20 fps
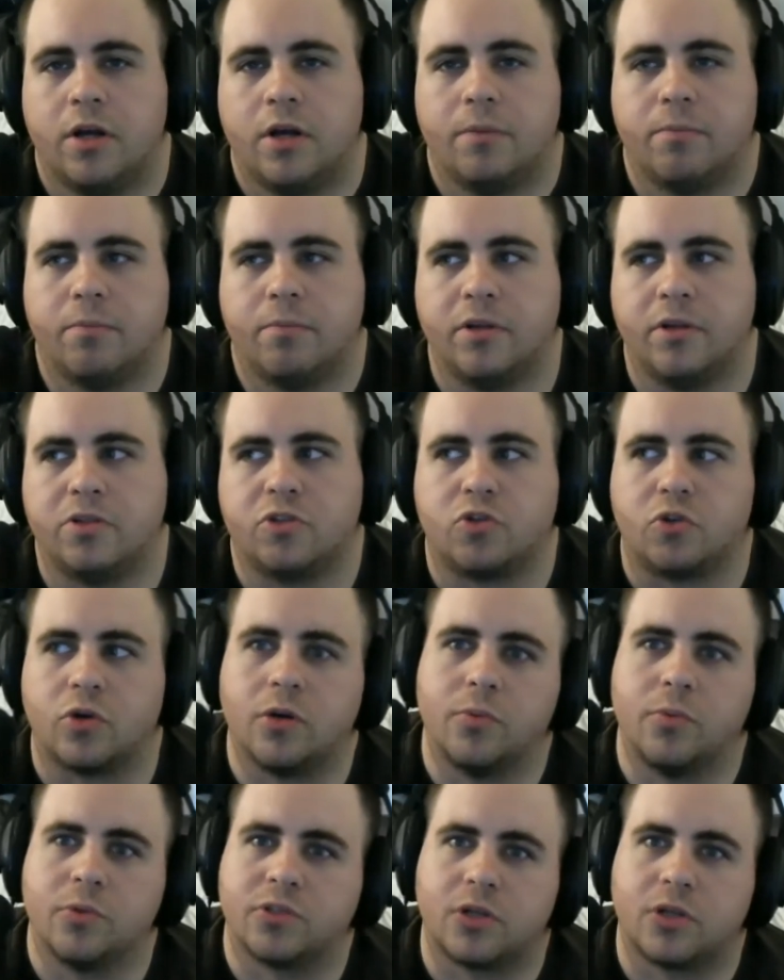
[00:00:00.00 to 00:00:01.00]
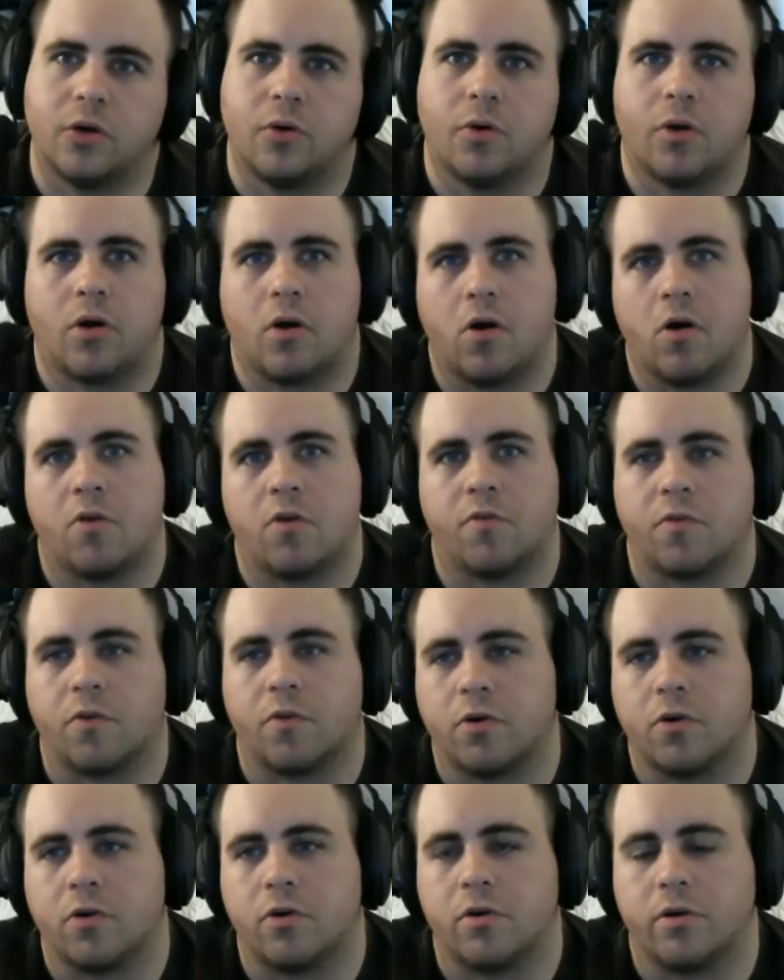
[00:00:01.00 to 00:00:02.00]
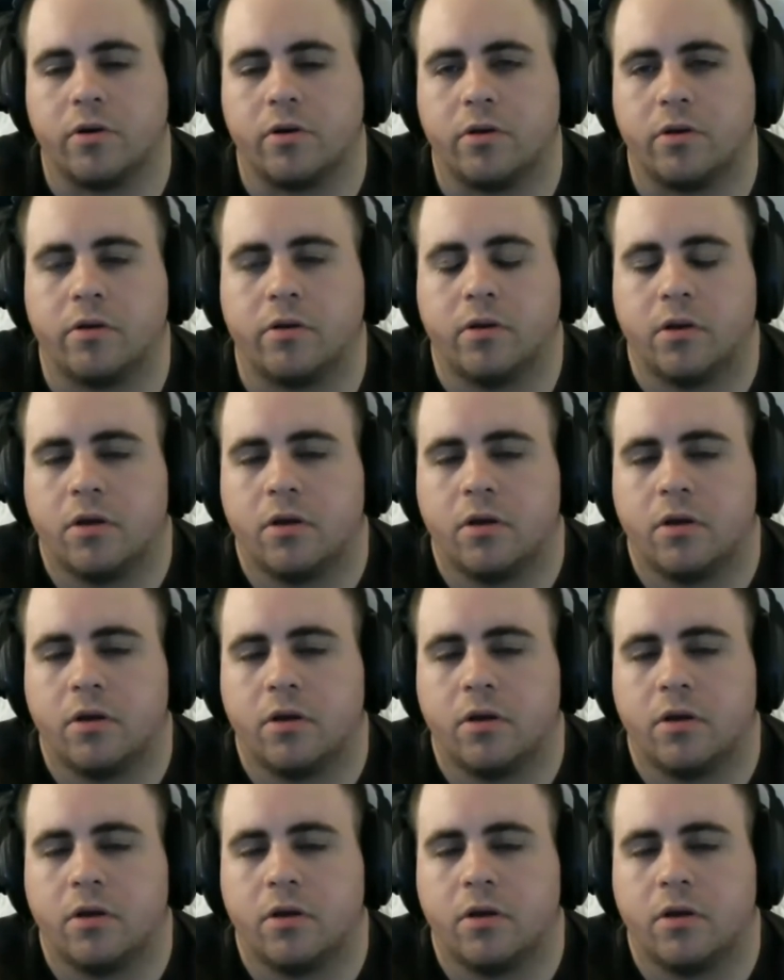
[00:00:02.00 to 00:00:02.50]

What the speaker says: but his dream was to go to Harvard, and